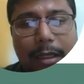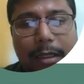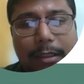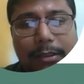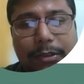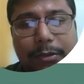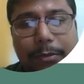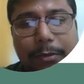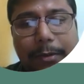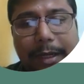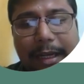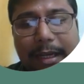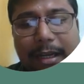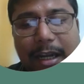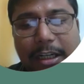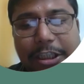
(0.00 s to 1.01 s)
So
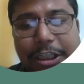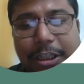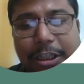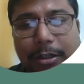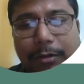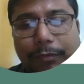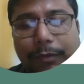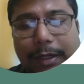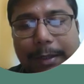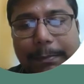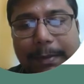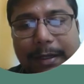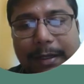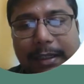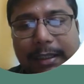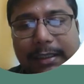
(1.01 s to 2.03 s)
induction of
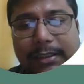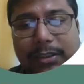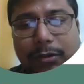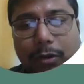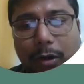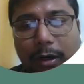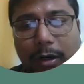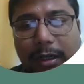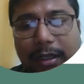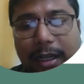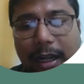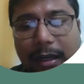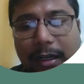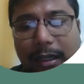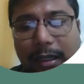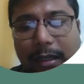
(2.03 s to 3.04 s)
labor is not
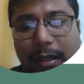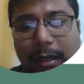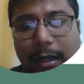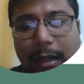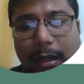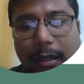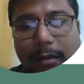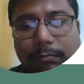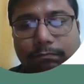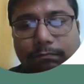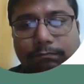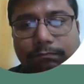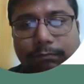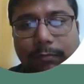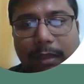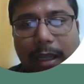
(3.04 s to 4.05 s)
done in,
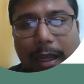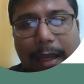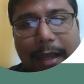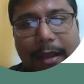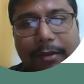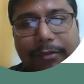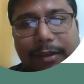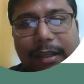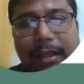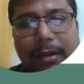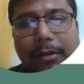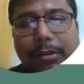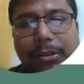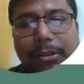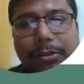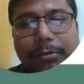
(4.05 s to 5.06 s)
I have here
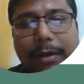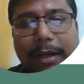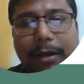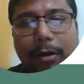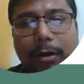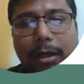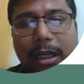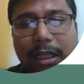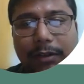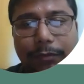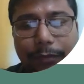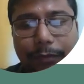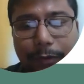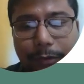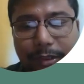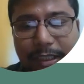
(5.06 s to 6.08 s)
also, I got
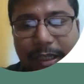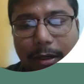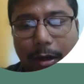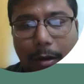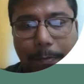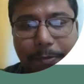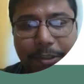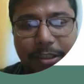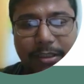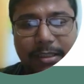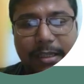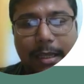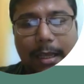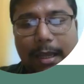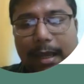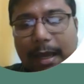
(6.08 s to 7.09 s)
confusing options,
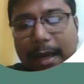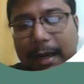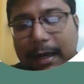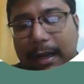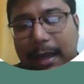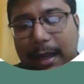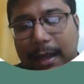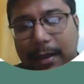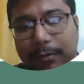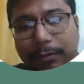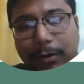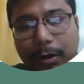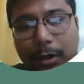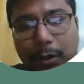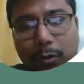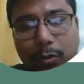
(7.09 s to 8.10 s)
and I have
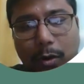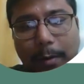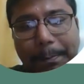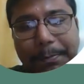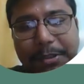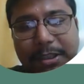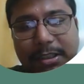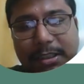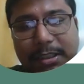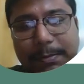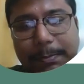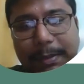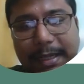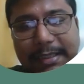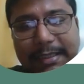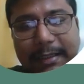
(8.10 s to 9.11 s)
got two options,
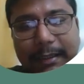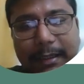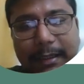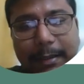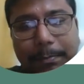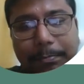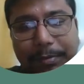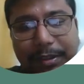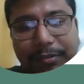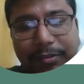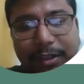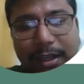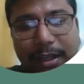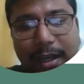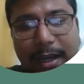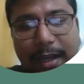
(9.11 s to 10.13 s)
placenta
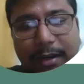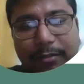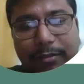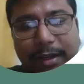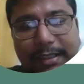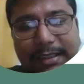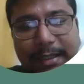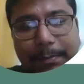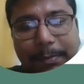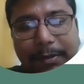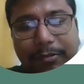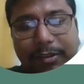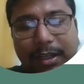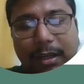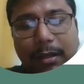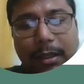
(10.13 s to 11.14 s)
previa and vasa
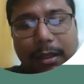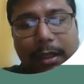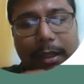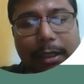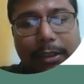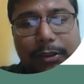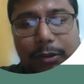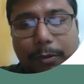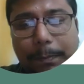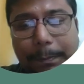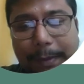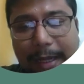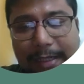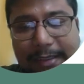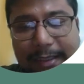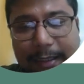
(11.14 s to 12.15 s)
previa. So
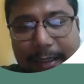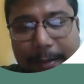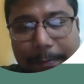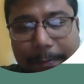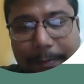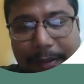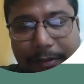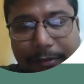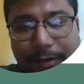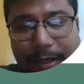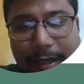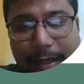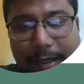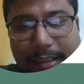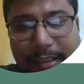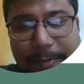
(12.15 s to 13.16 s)
placenta
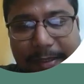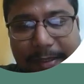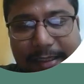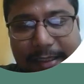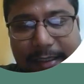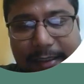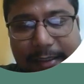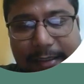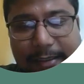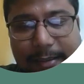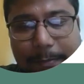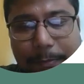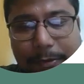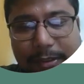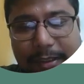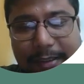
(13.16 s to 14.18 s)
previa is basically,
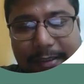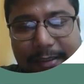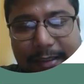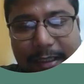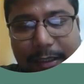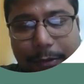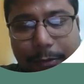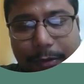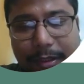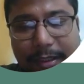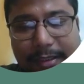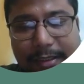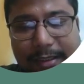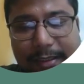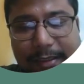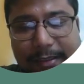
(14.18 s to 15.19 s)
suppose this is the
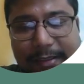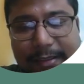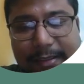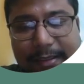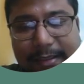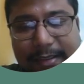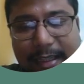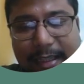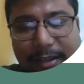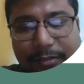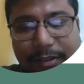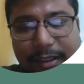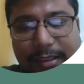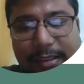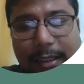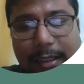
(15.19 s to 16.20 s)
uterus and this is the
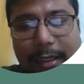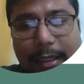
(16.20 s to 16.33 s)
cervix.